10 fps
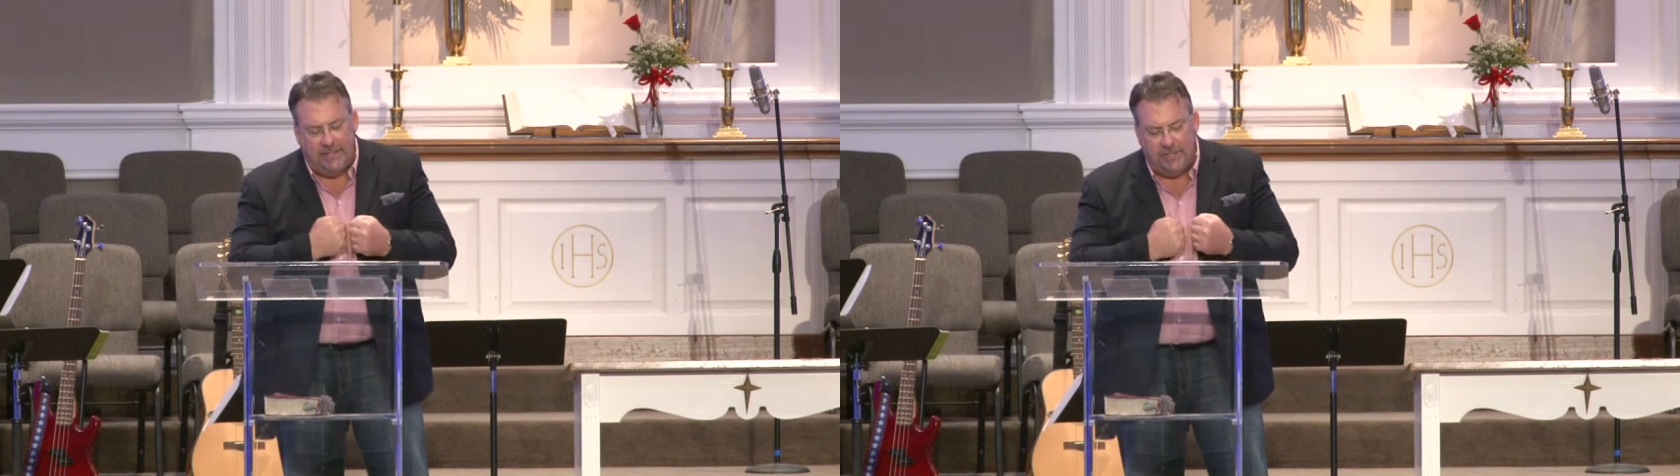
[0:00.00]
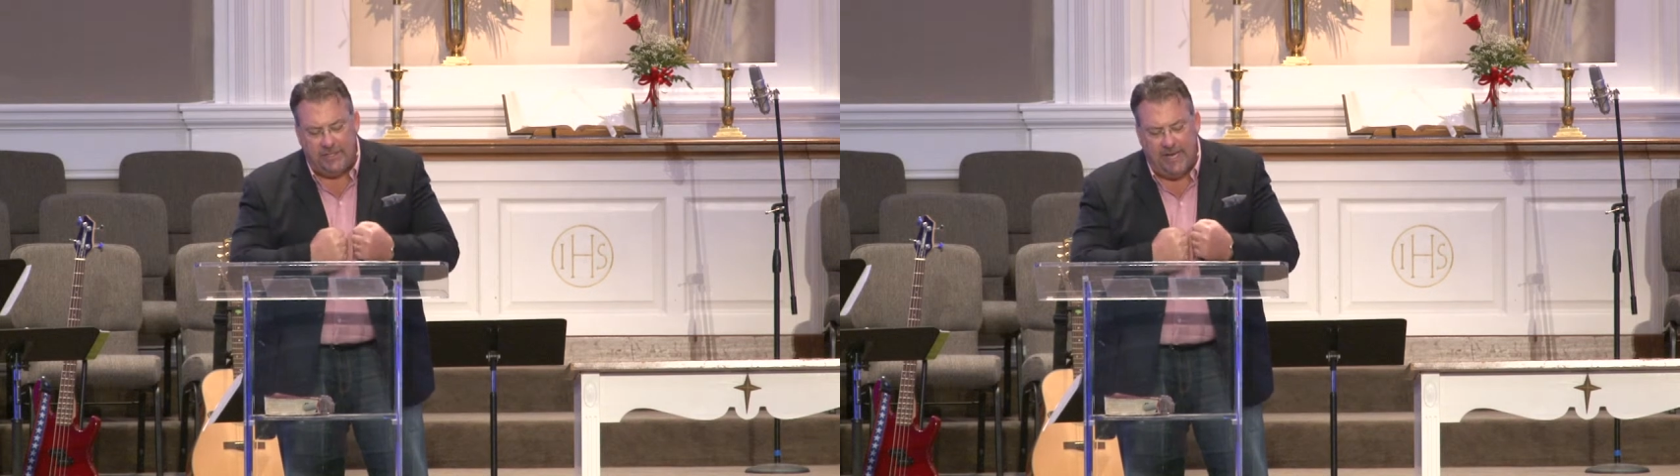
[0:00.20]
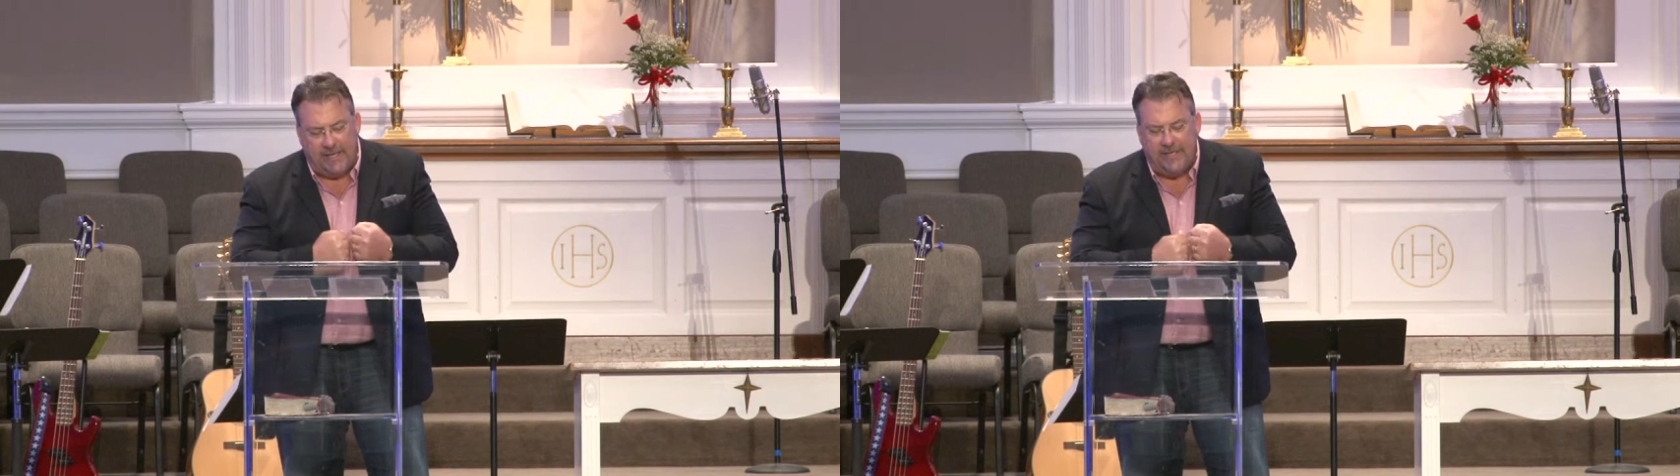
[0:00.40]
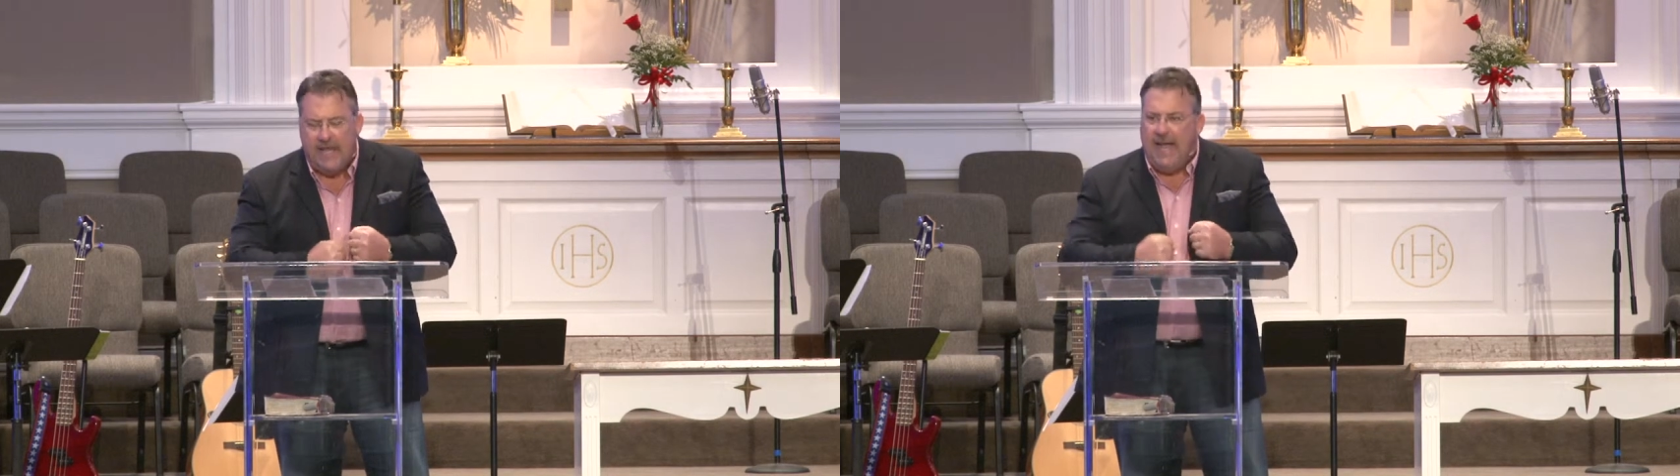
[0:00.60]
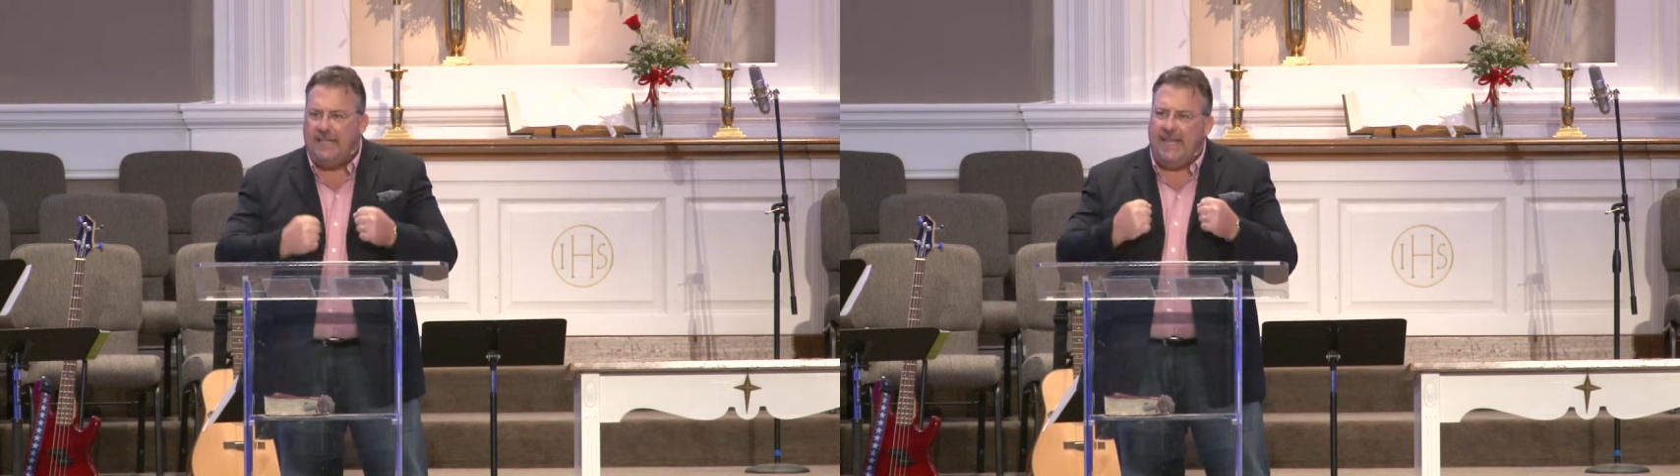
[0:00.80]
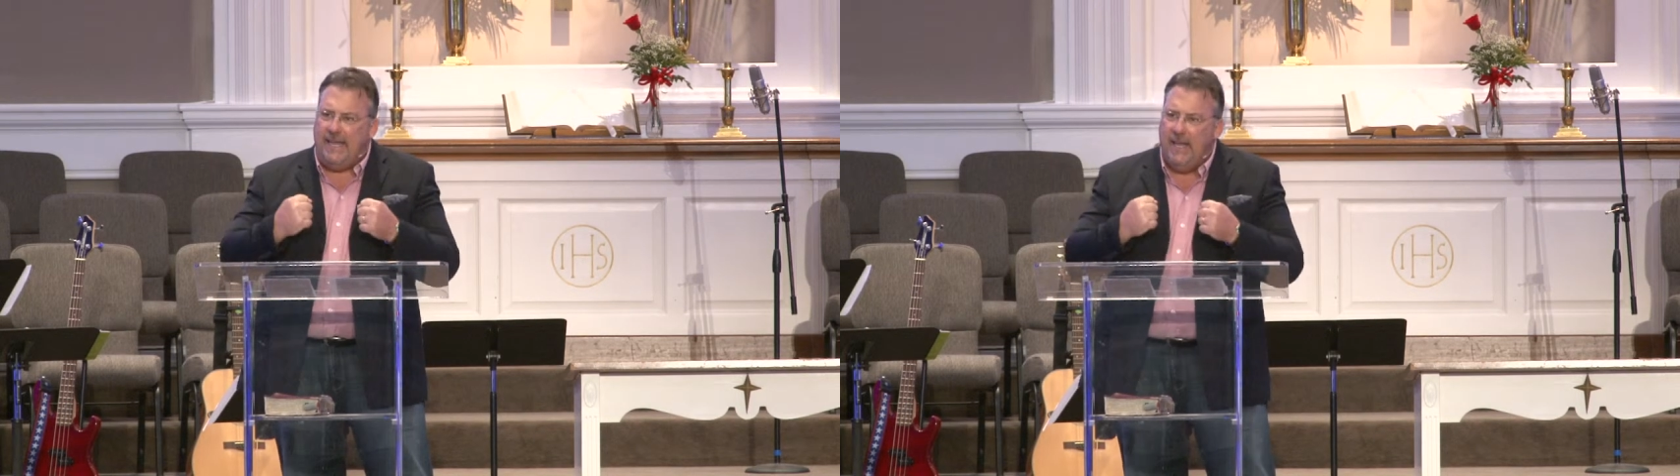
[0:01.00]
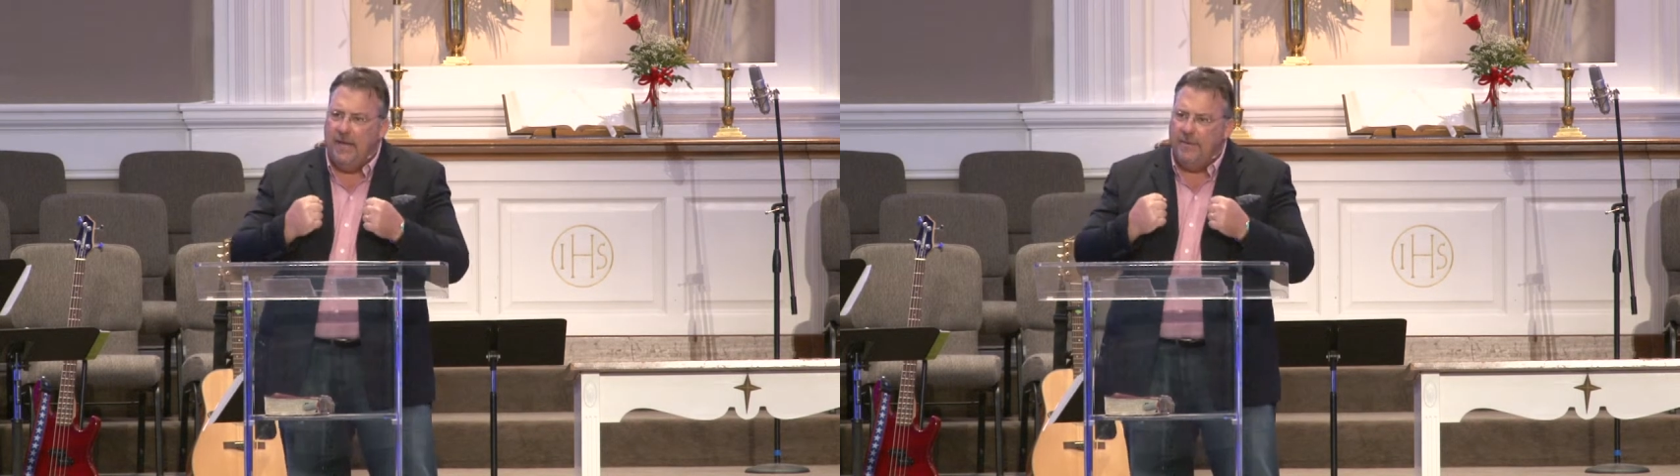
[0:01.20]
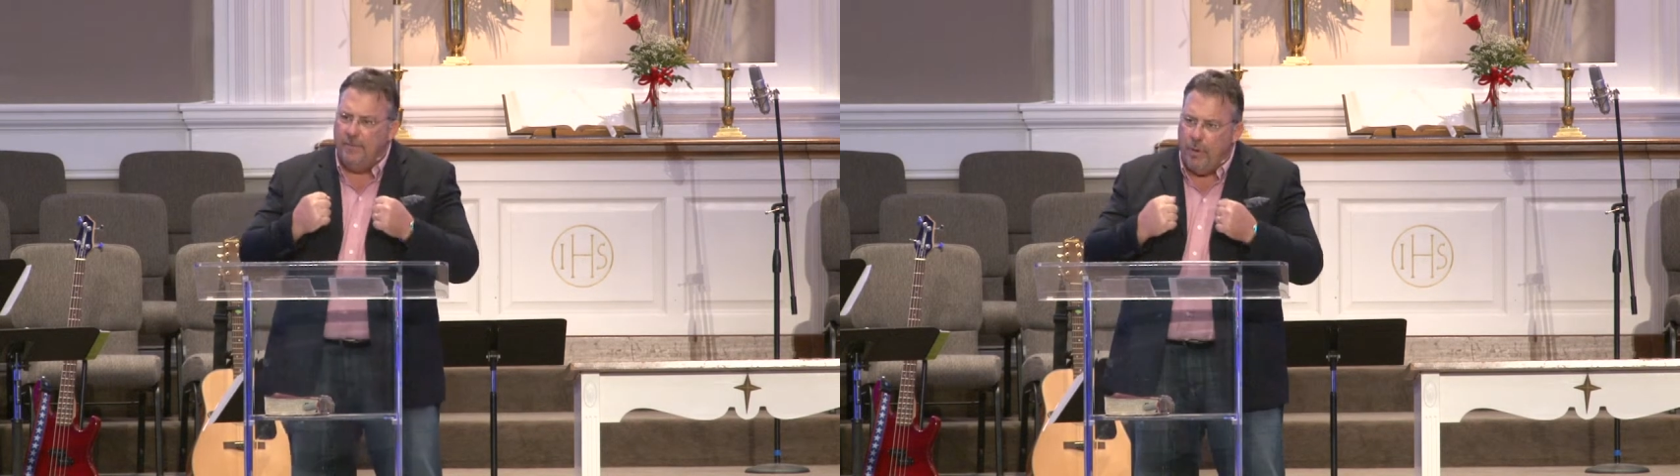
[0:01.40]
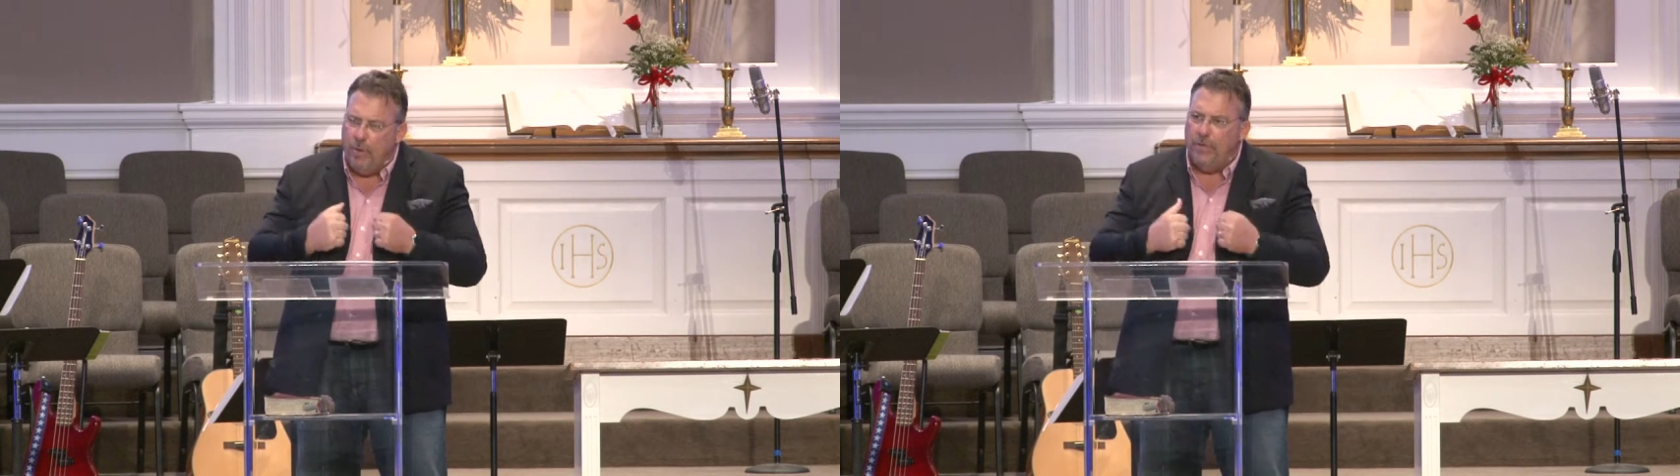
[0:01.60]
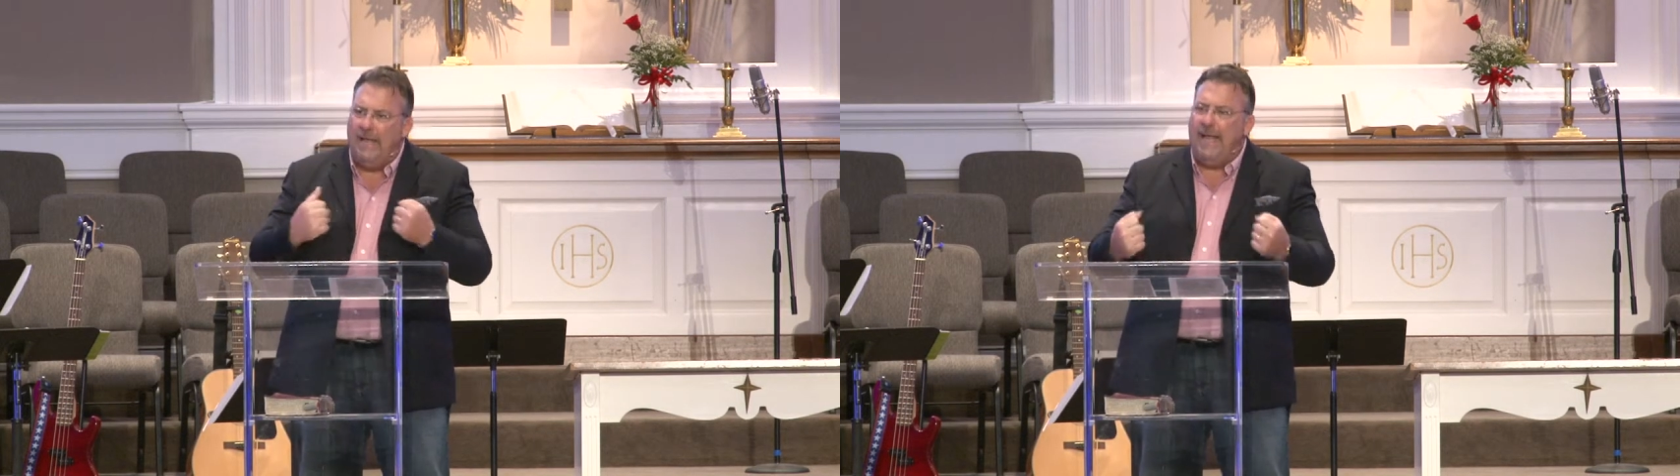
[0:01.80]
his chest, as he
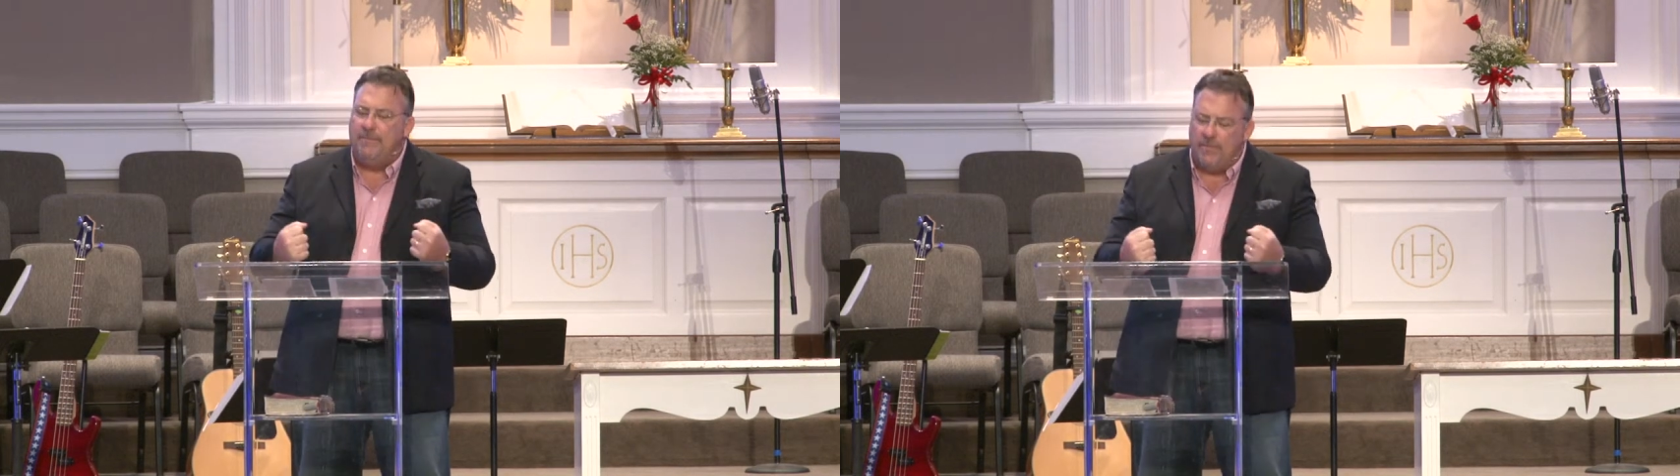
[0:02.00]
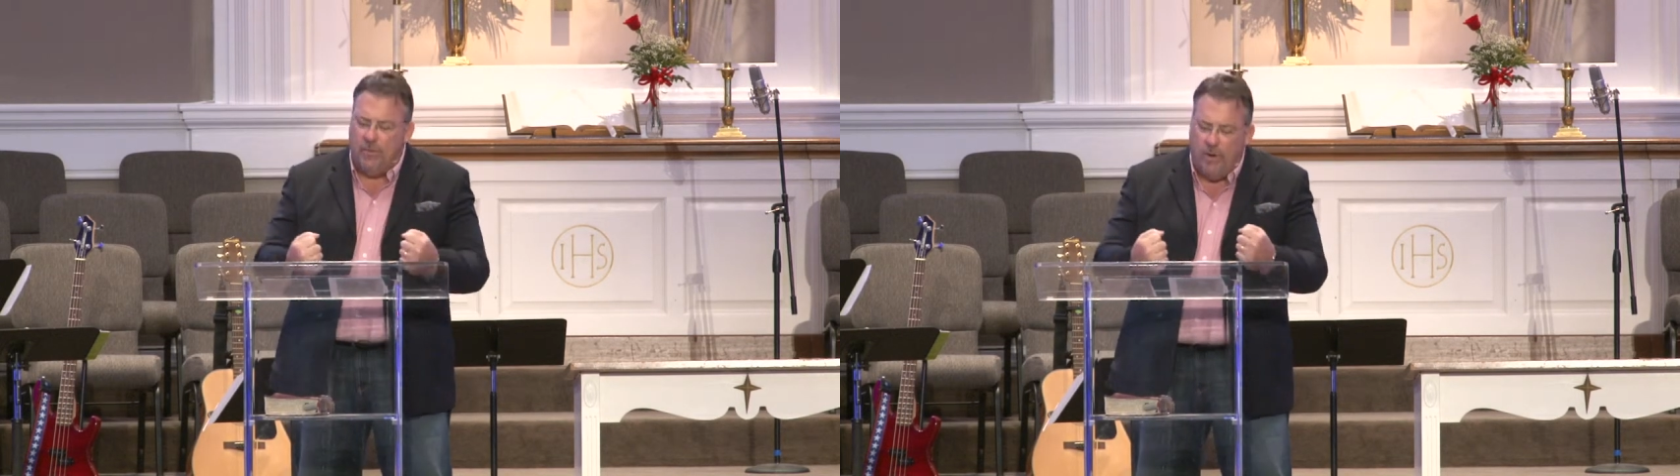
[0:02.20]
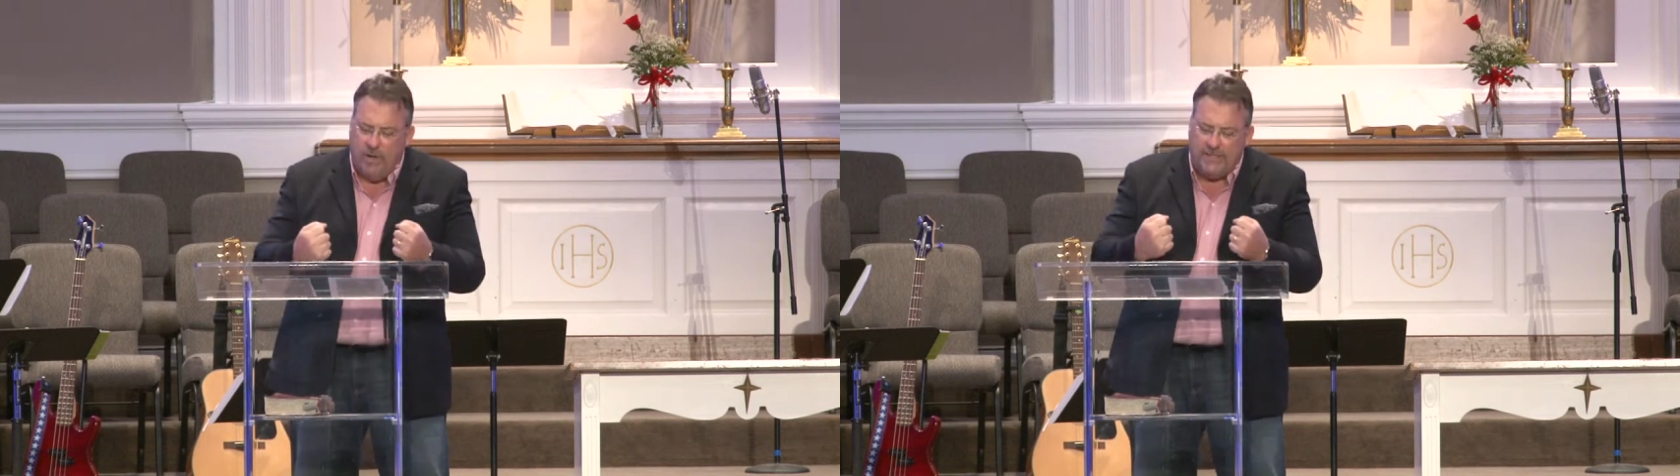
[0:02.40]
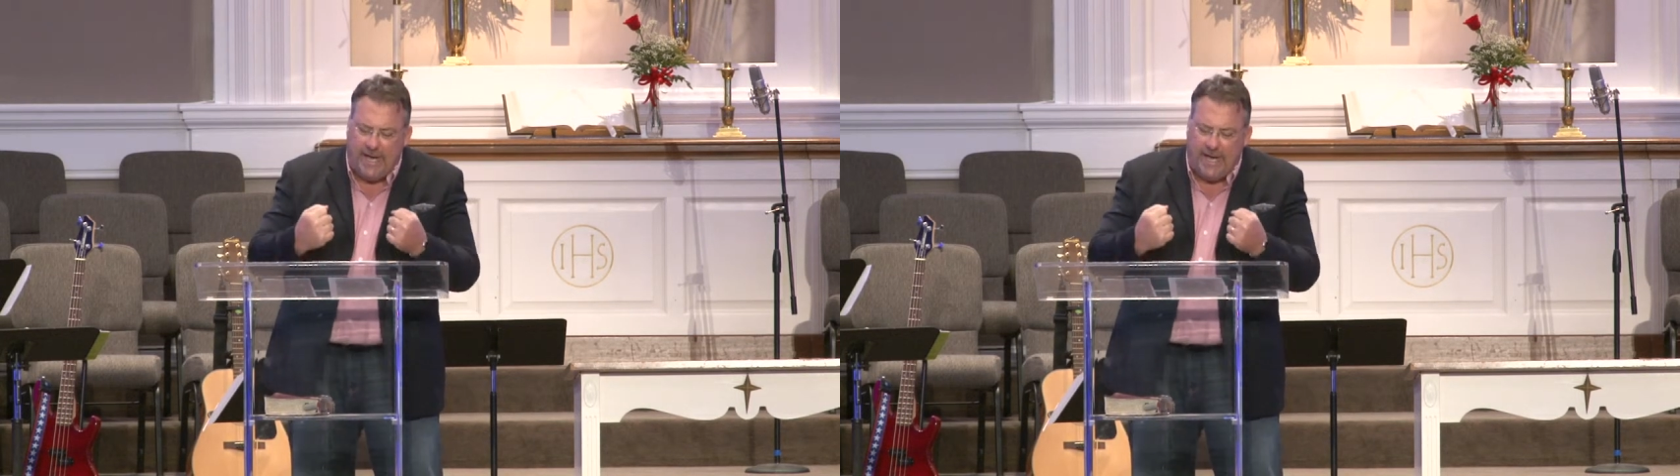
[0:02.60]
proclaims the words,